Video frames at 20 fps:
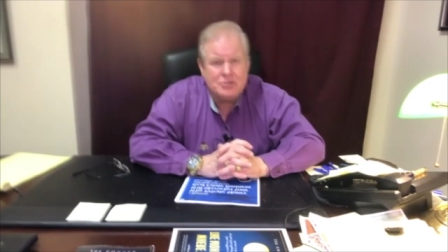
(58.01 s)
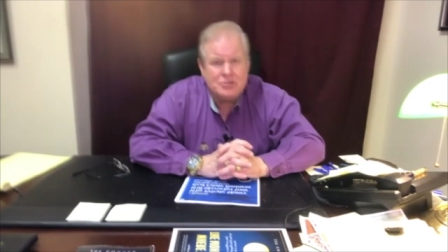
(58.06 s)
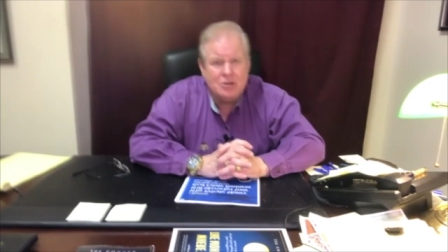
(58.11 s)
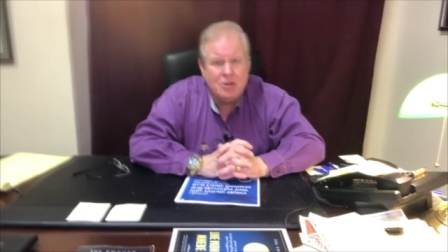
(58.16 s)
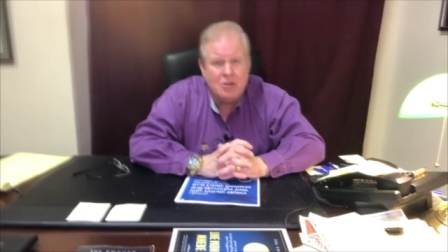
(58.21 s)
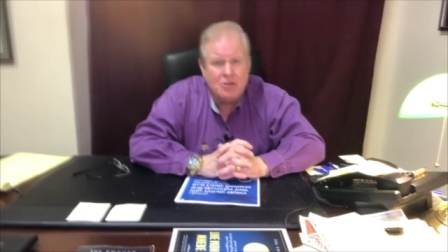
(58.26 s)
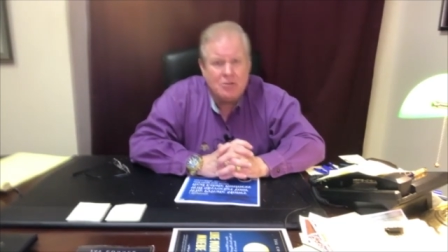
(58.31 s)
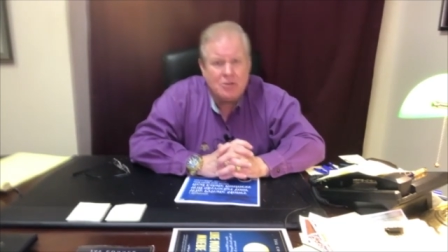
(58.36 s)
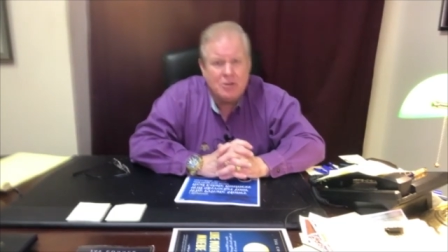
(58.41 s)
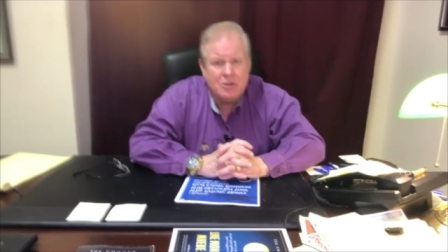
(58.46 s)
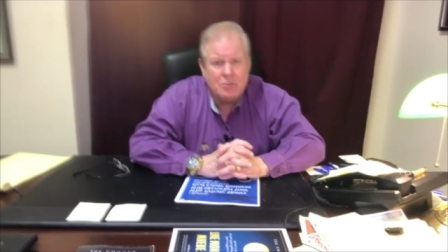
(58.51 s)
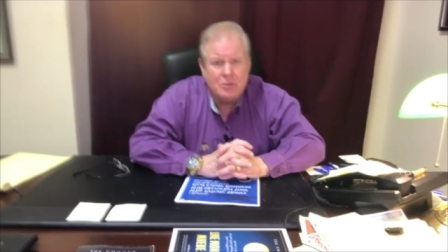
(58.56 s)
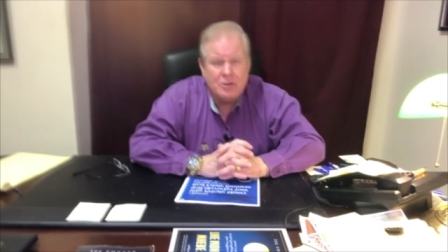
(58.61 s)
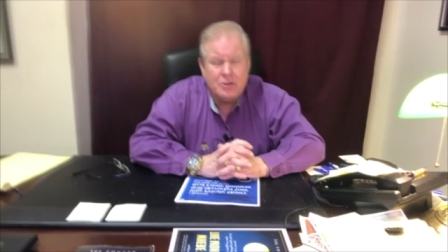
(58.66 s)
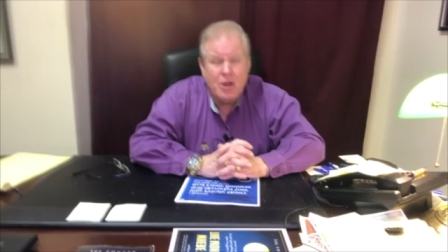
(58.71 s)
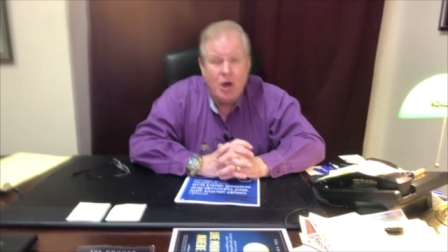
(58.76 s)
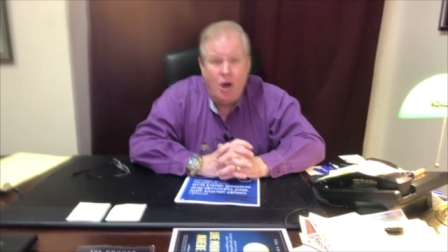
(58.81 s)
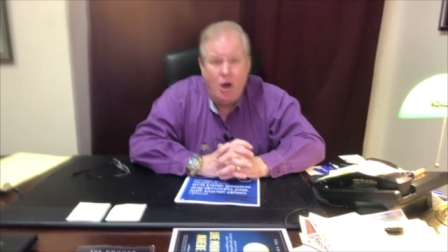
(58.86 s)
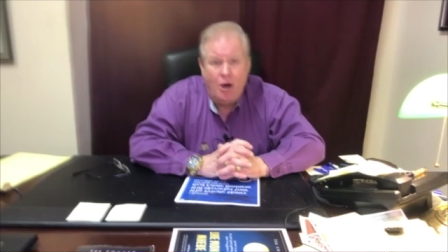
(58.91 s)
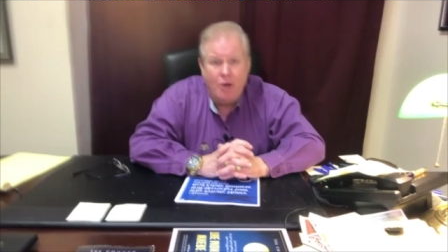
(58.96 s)
talking
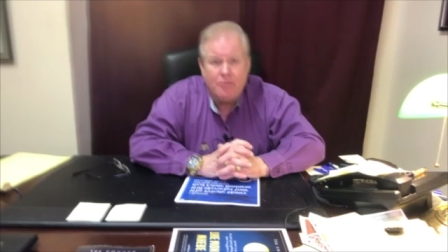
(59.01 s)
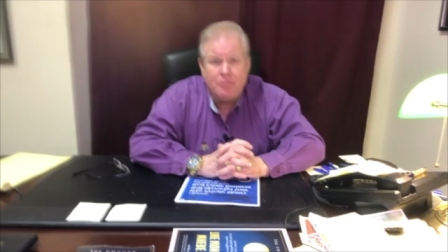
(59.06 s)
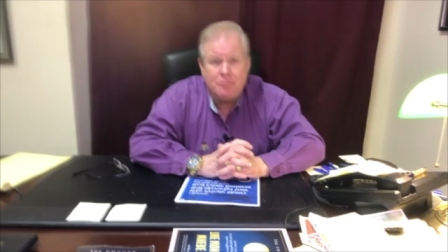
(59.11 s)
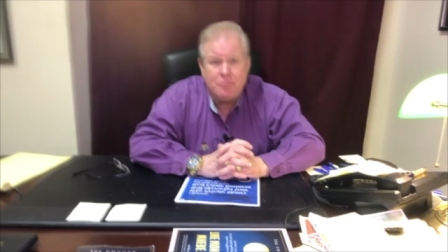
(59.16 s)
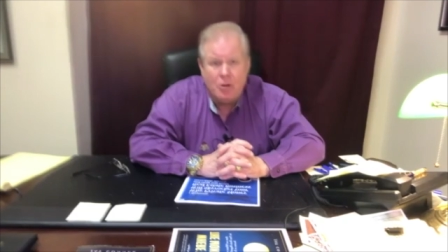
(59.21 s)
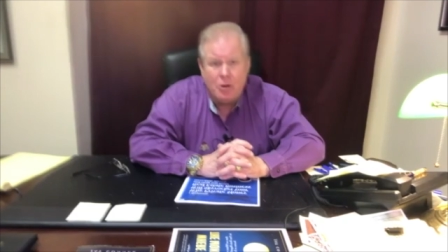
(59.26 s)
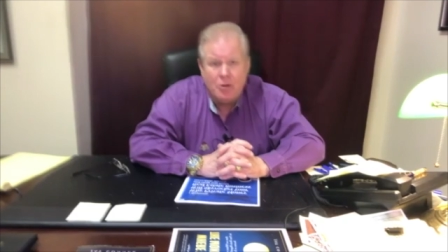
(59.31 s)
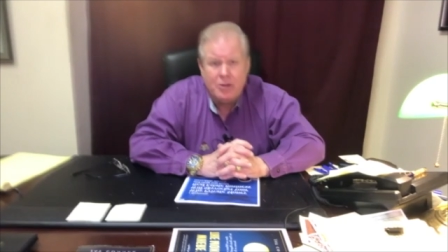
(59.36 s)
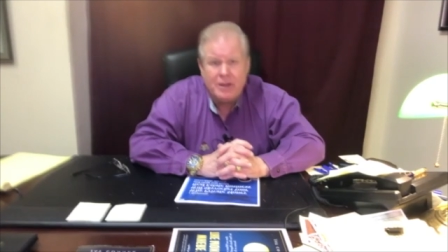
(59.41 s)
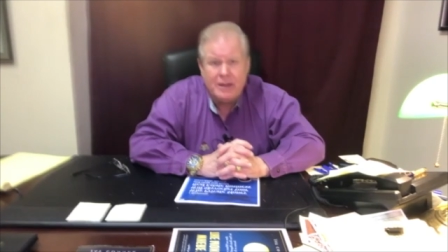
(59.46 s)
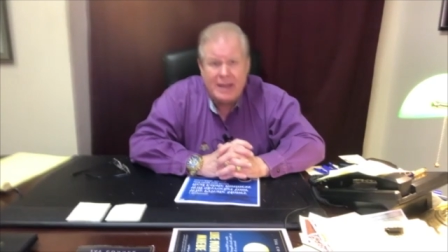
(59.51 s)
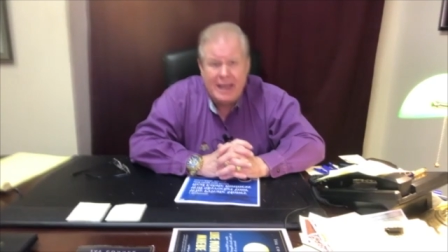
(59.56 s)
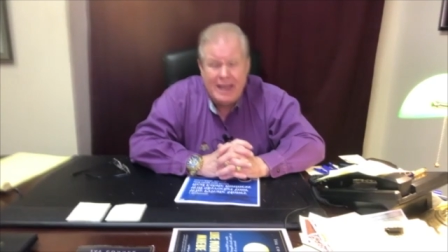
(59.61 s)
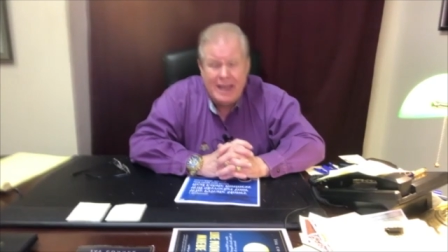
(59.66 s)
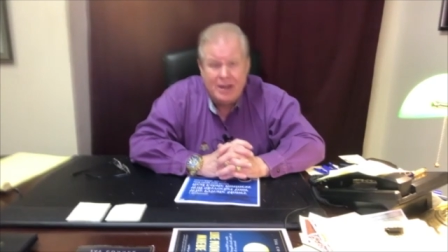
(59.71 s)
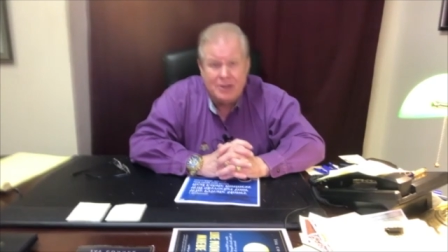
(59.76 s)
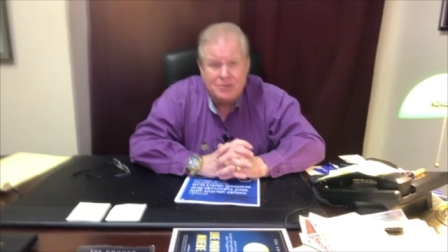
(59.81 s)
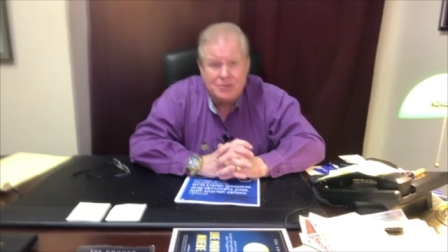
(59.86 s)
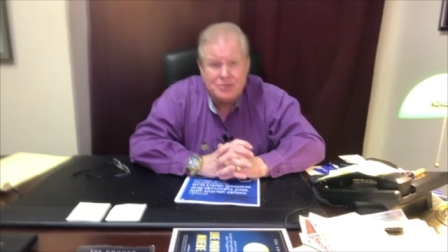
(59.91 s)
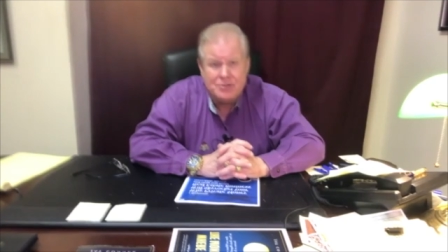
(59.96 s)
with off-market
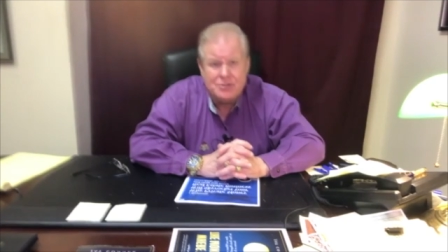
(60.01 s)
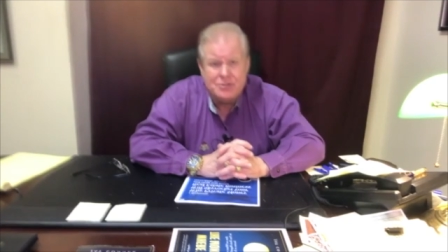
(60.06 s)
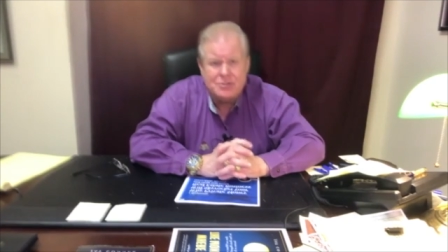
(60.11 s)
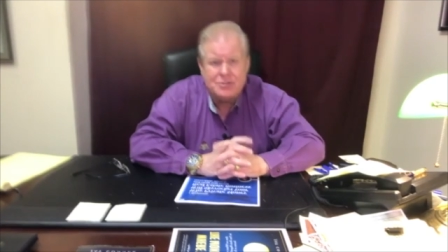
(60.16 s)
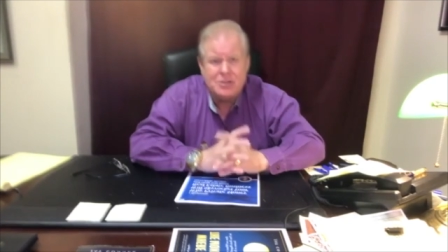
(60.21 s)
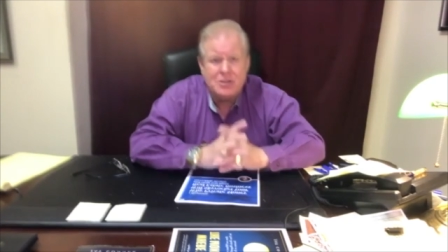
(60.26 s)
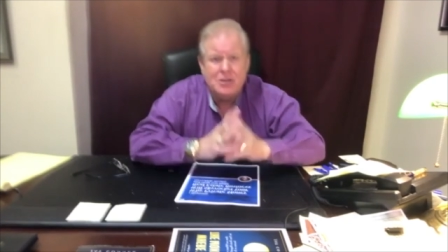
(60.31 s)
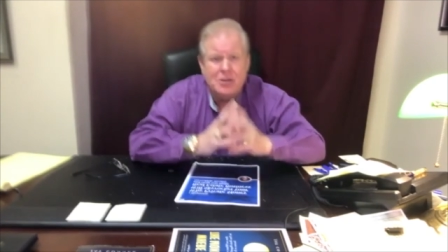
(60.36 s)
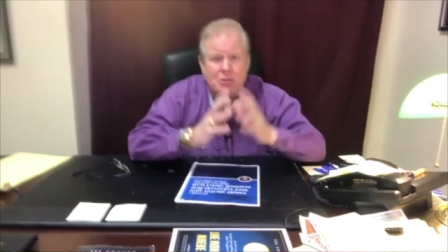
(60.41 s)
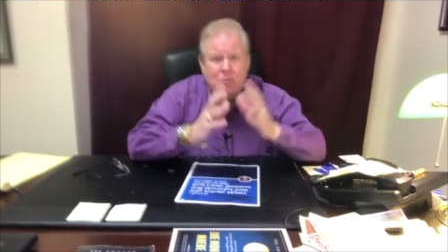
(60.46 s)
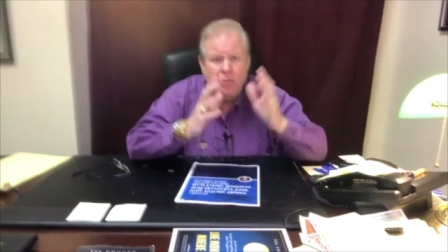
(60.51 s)
houses,